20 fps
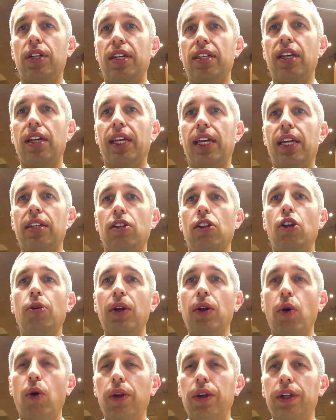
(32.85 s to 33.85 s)
until he gets a little
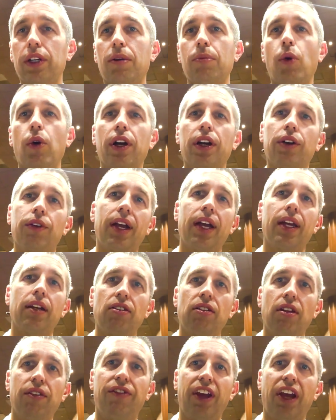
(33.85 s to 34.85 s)
bit older and more ingrained
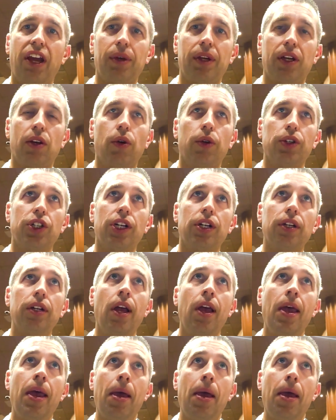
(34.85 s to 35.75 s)
into the family culture.